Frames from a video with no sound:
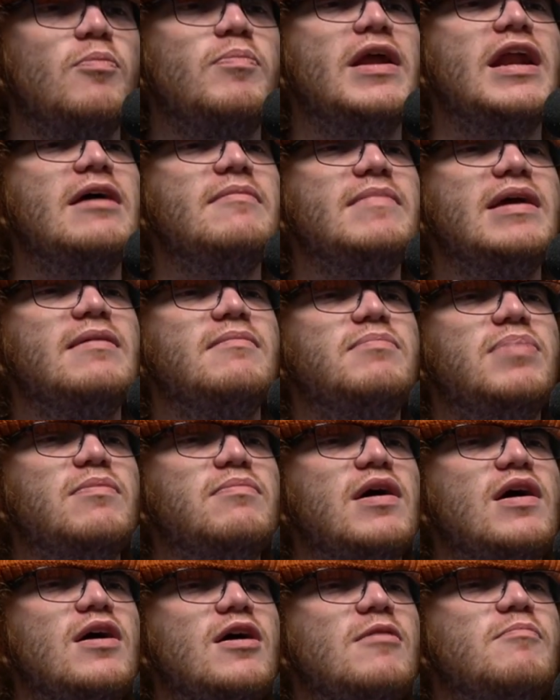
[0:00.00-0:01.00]
no, right but I'm
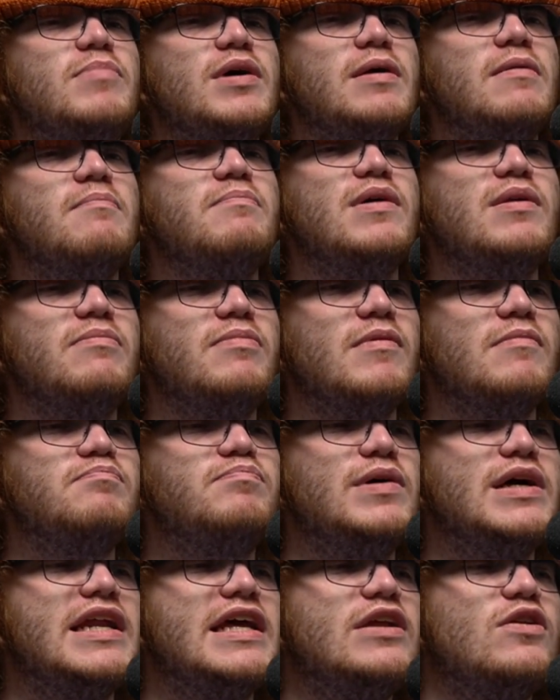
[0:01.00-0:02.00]
but but but
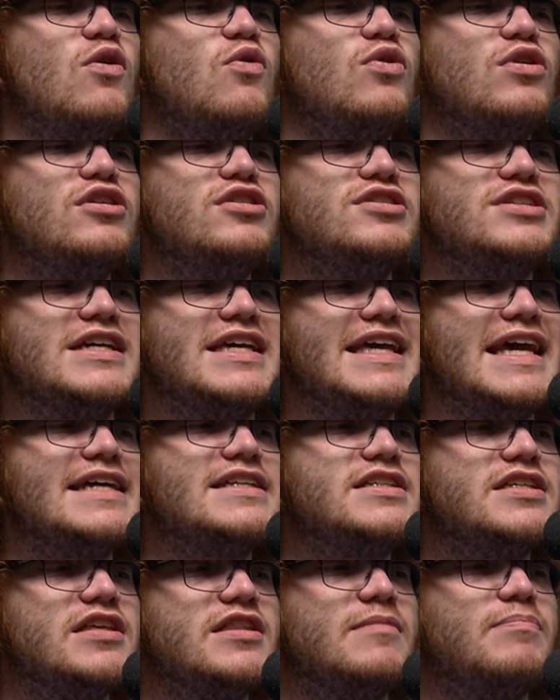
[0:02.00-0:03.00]
but in order to
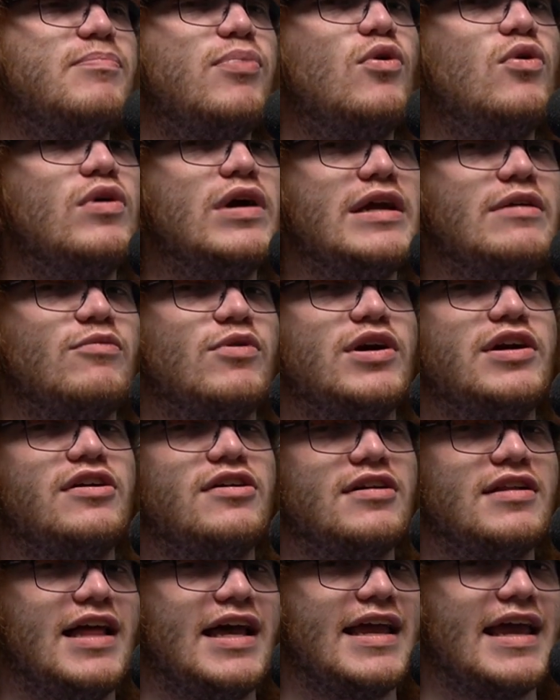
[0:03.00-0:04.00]
get to the point where
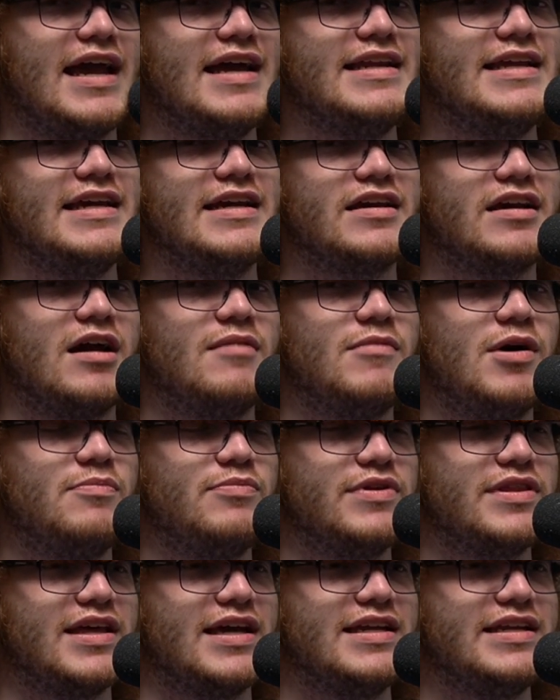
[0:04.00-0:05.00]
you're like, I need to come
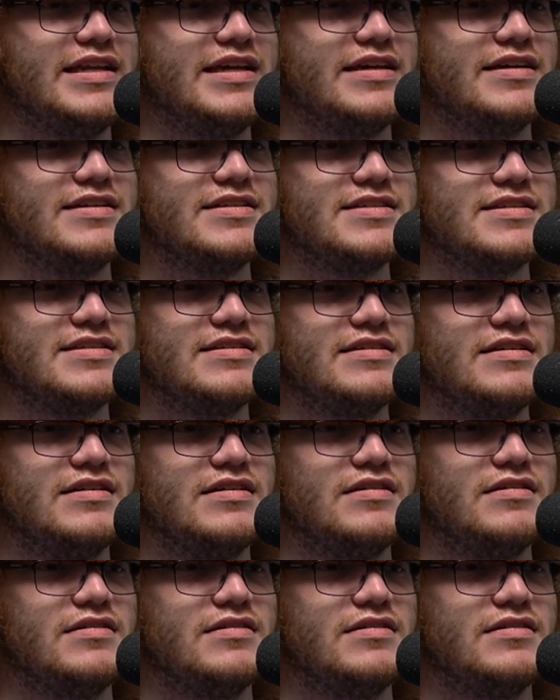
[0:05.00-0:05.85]
up with ideas.